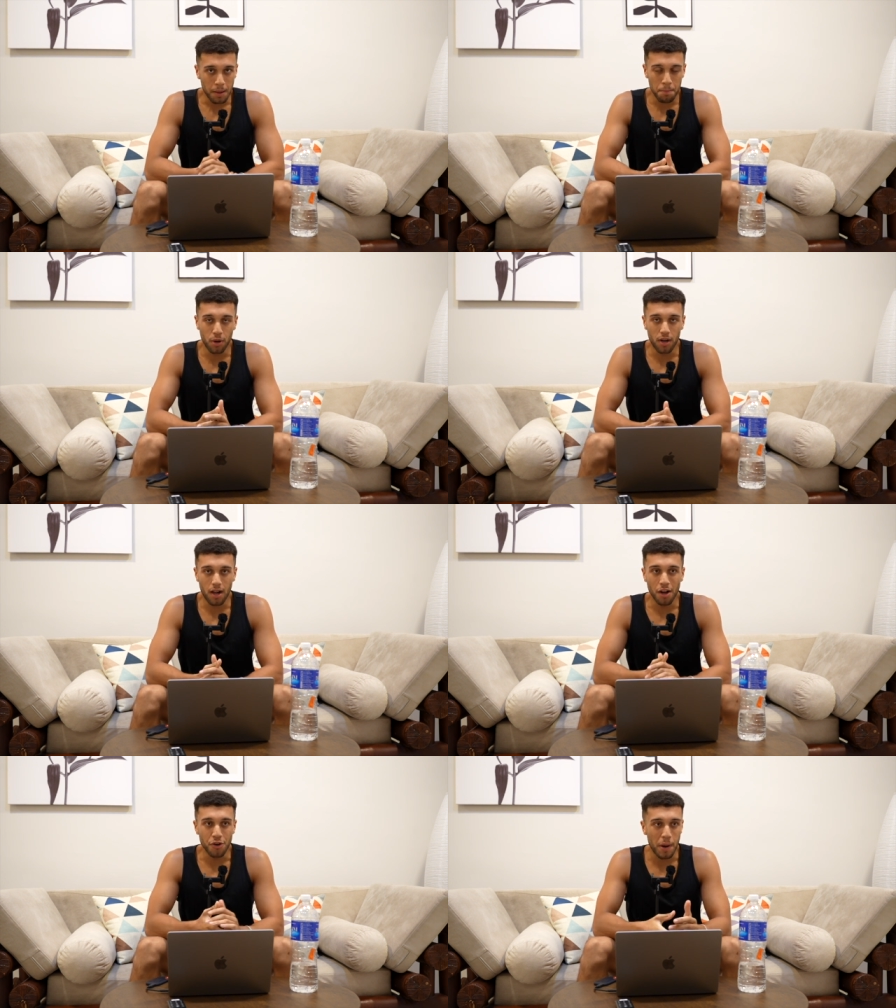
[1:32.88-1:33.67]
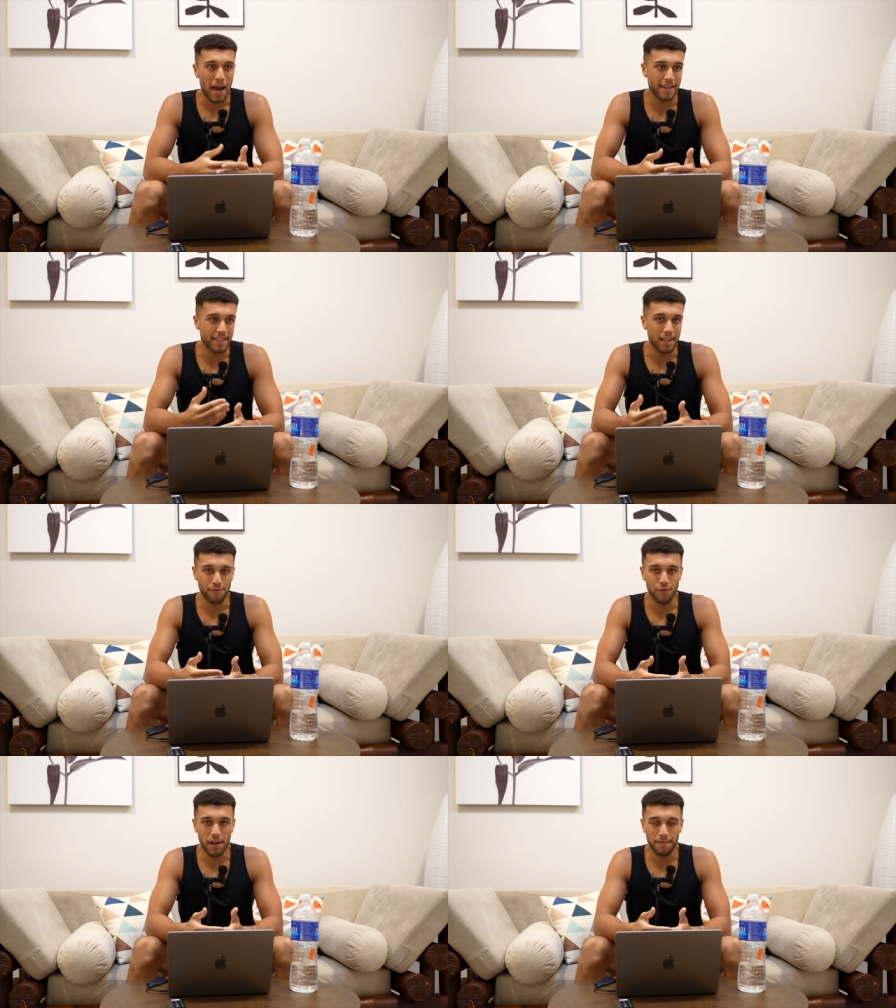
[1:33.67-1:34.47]
but I knew I had to get
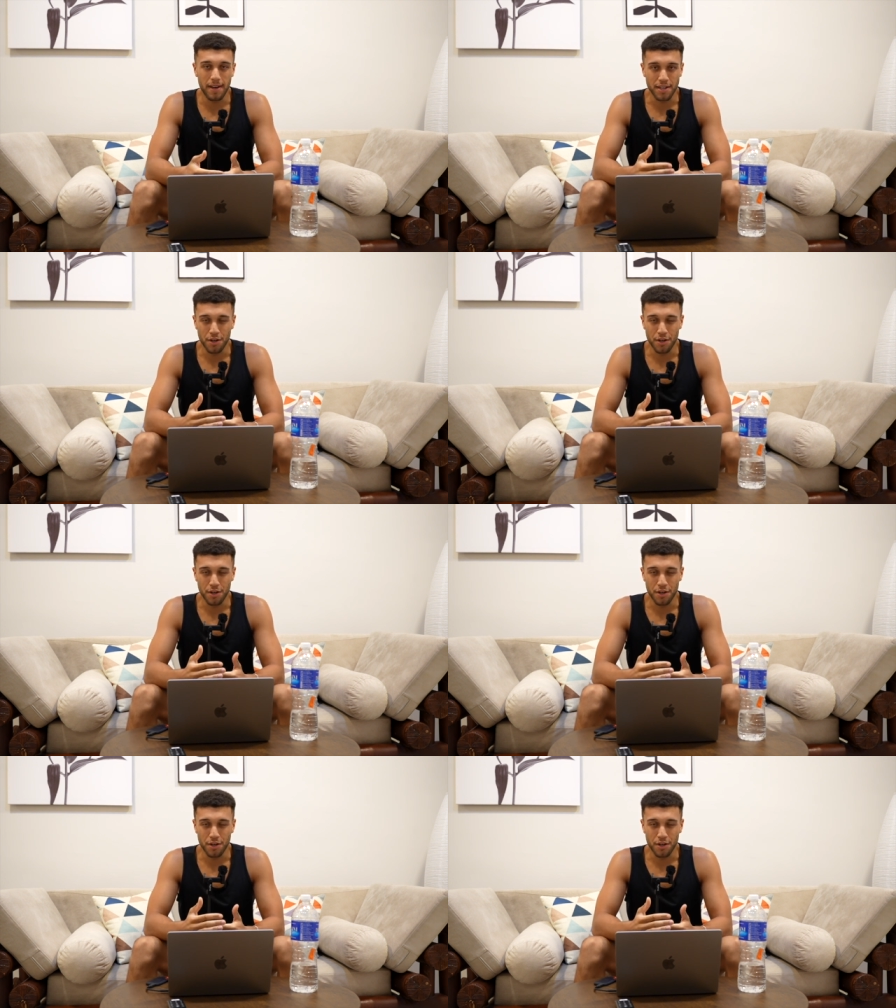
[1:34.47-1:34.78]
through that phase.